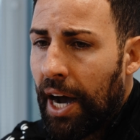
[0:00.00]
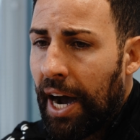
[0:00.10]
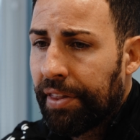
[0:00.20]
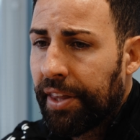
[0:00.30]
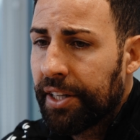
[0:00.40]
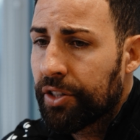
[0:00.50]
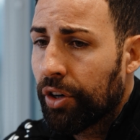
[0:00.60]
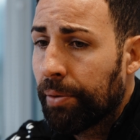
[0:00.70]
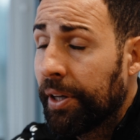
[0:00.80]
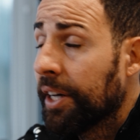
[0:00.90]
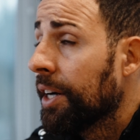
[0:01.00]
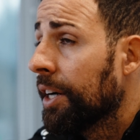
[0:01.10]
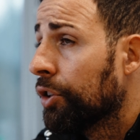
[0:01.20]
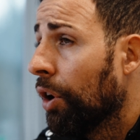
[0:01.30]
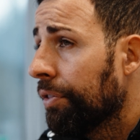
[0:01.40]
I think it's going to be a,
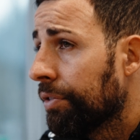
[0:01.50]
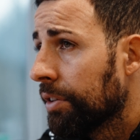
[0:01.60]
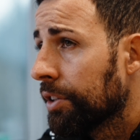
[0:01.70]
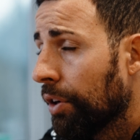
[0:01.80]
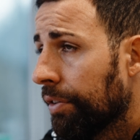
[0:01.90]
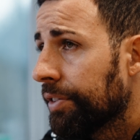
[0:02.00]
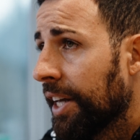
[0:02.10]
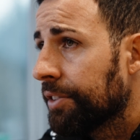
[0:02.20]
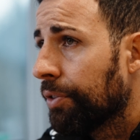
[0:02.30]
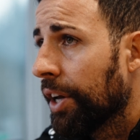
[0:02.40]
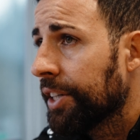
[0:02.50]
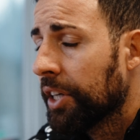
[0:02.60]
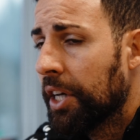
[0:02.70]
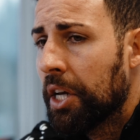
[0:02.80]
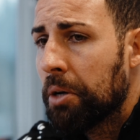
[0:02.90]
a, tough, a tough test for us.
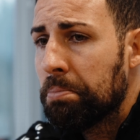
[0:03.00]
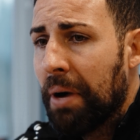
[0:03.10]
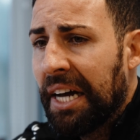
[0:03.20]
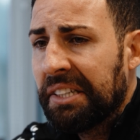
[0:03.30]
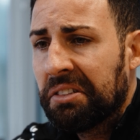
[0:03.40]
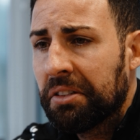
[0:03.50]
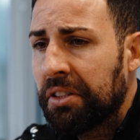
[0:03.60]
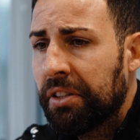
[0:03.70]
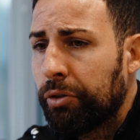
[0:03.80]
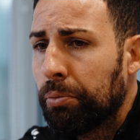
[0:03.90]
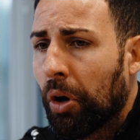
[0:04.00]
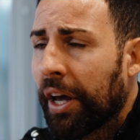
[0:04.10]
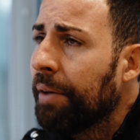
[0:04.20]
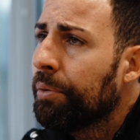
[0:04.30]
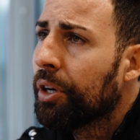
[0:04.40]
But it's a football
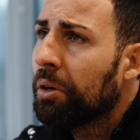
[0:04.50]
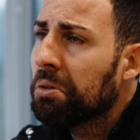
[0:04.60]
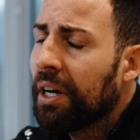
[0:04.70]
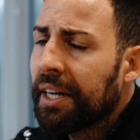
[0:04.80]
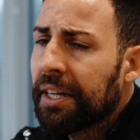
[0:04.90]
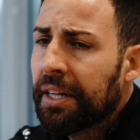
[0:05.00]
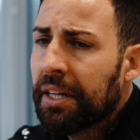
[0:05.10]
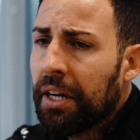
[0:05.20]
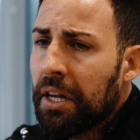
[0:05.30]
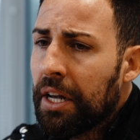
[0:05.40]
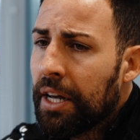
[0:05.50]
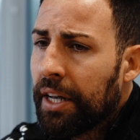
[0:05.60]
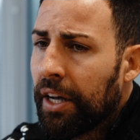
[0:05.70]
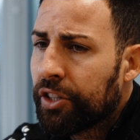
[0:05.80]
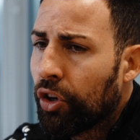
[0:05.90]
game, you know, and
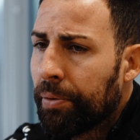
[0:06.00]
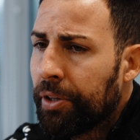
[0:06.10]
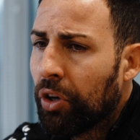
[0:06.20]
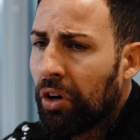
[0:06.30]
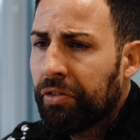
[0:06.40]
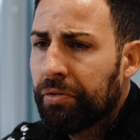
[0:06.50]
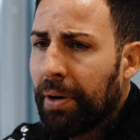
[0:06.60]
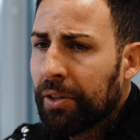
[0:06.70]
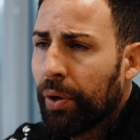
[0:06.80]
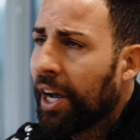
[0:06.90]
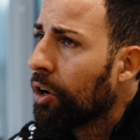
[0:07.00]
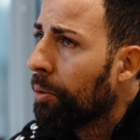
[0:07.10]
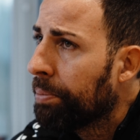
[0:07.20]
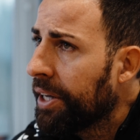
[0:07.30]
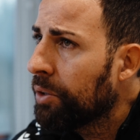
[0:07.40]
it's going to be tough. But we can
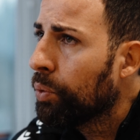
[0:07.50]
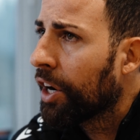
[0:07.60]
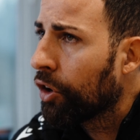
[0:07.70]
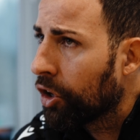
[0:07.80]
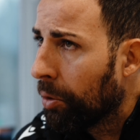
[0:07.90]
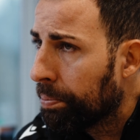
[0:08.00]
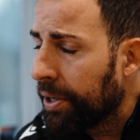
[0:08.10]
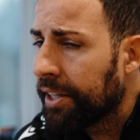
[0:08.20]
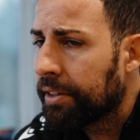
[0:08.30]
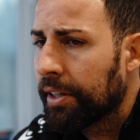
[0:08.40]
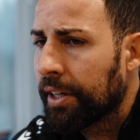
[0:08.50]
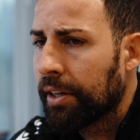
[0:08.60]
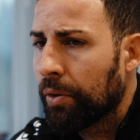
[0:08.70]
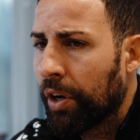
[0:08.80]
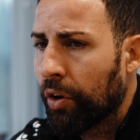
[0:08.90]
compete. We are going to compete,
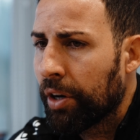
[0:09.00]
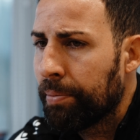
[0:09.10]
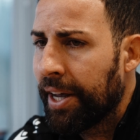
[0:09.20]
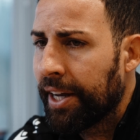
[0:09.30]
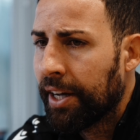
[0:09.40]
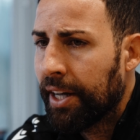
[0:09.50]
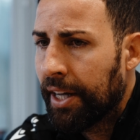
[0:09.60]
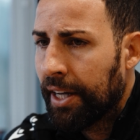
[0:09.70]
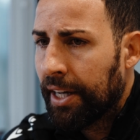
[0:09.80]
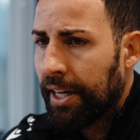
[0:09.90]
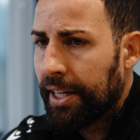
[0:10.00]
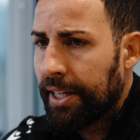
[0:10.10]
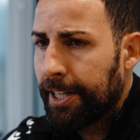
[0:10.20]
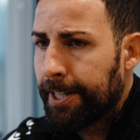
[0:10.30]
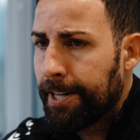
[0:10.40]
and we are going to make
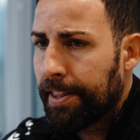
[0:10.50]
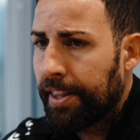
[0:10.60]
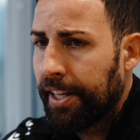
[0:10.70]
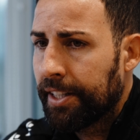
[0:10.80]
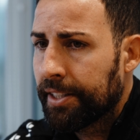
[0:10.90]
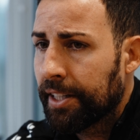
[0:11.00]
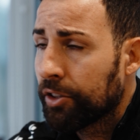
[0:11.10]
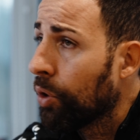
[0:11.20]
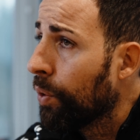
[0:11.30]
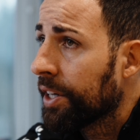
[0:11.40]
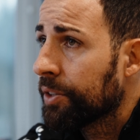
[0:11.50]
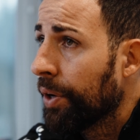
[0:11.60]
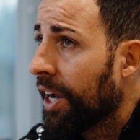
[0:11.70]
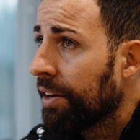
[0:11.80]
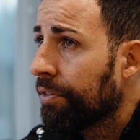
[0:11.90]
uh, things as awkward as
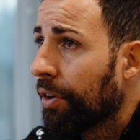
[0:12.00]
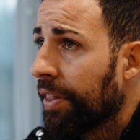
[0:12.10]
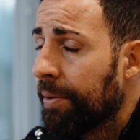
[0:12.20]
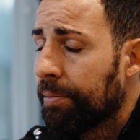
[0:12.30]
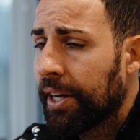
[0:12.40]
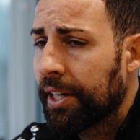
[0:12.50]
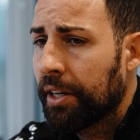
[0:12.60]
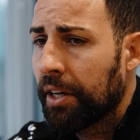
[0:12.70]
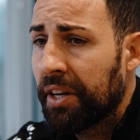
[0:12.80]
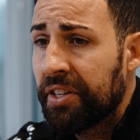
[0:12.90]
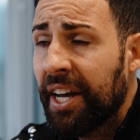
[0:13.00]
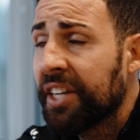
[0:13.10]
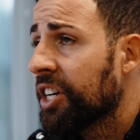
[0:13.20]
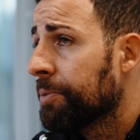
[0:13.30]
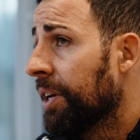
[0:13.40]
we can for them. And, and, yeah, I
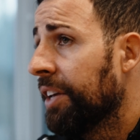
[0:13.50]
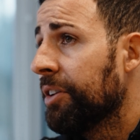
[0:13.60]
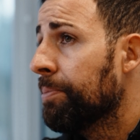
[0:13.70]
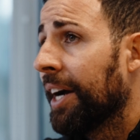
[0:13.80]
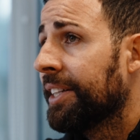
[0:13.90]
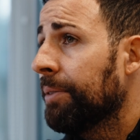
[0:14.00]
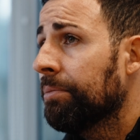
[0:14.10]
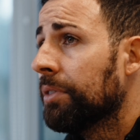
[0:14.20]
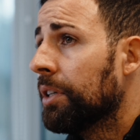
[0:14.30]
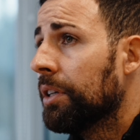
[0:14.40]
just believe in my team.